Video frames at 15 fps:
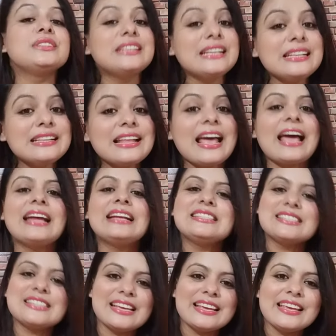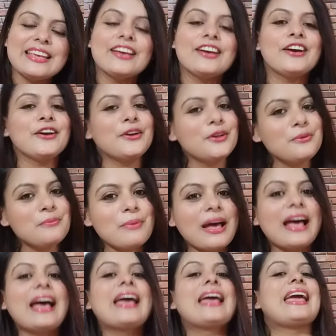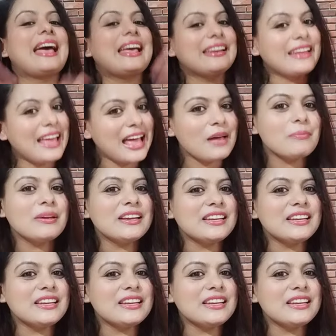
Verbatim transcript: Till then, take care, goodbye and happy